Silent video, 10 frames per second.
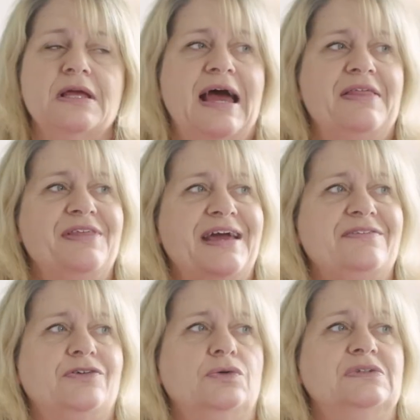And then,
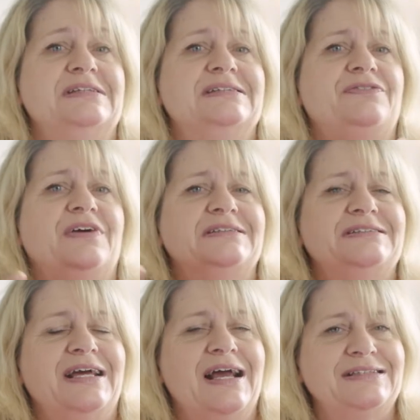of course, there's a
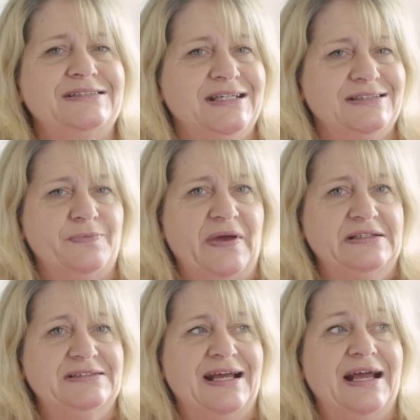fantastic
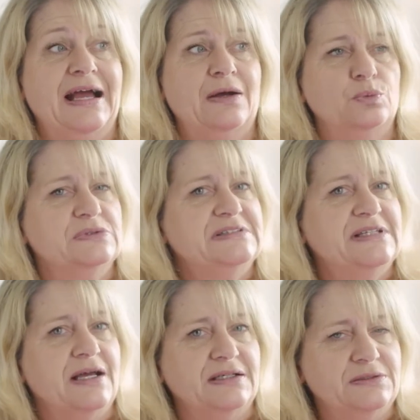space
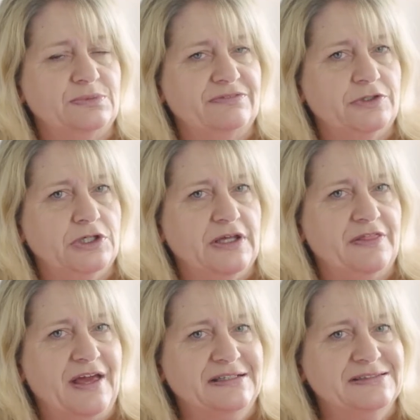outside. And we'll have a look
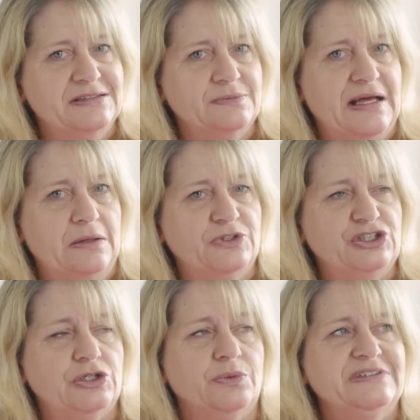at that as well,
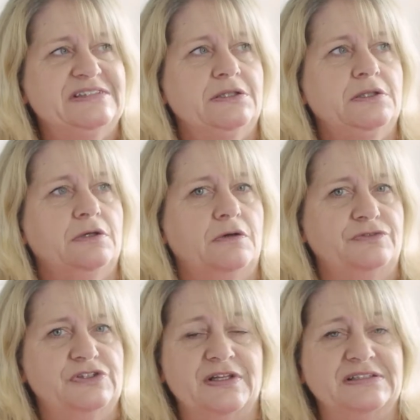which you're going to love.
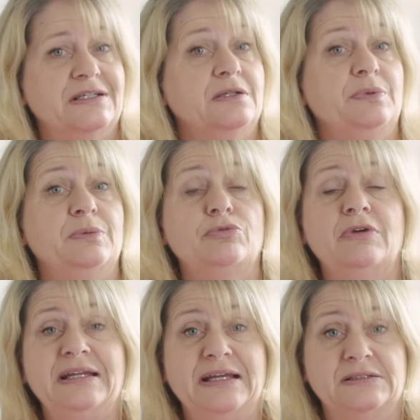So that's going to be
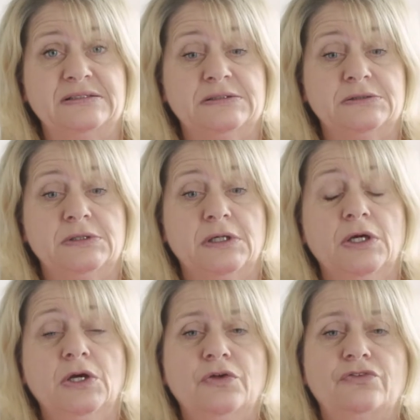brilliant.
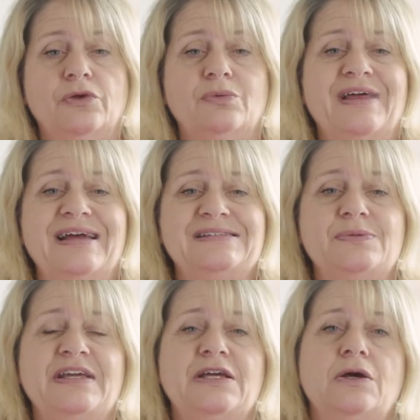So that's
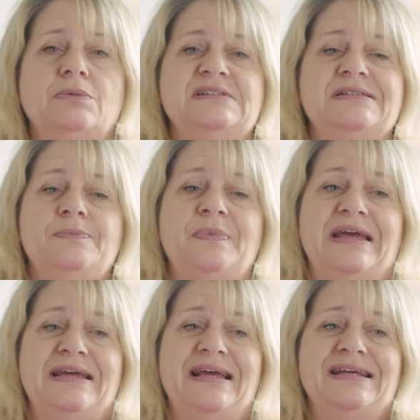where you're going to
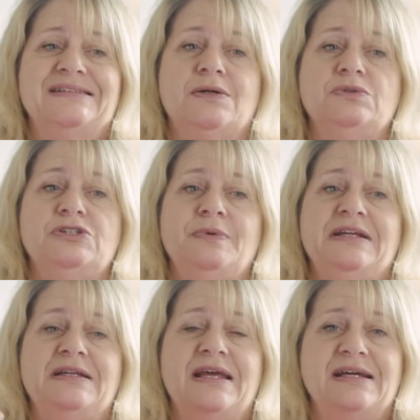be. It's going to be
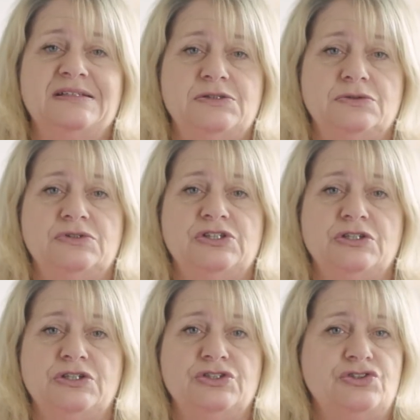next door to
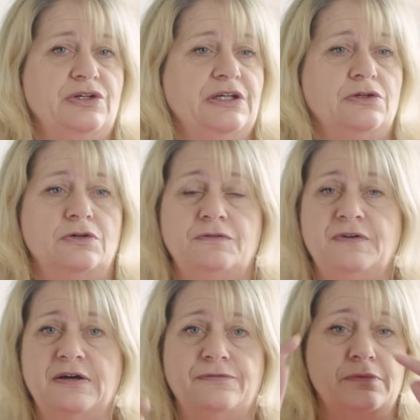nursery, not
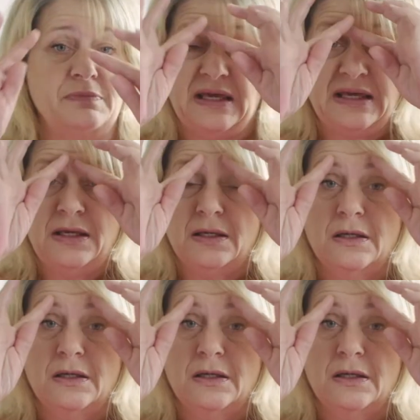far from me.